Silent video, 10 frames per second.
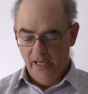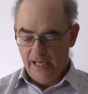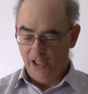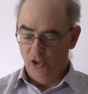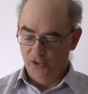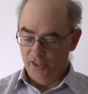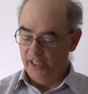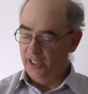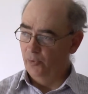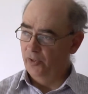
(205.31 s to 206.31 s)
It looks
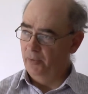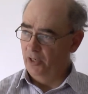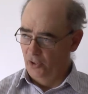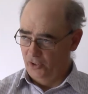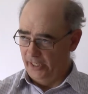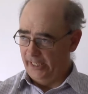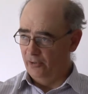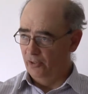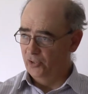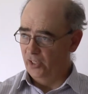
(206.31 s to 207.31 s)
like you're with him. It looks like
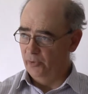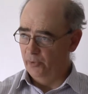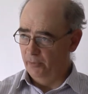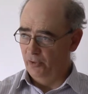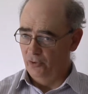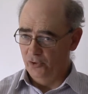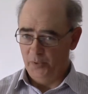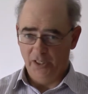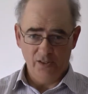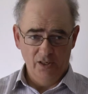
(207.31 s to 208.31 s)
you're on side with him, of course,
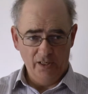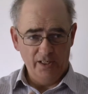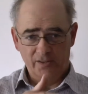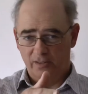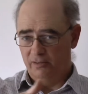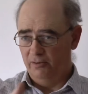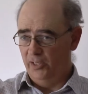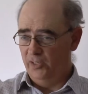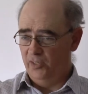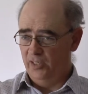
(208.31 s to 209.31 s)
because look, he's doing
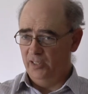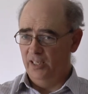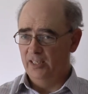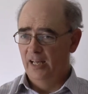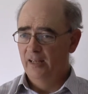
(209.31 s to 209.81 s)
this, this and this.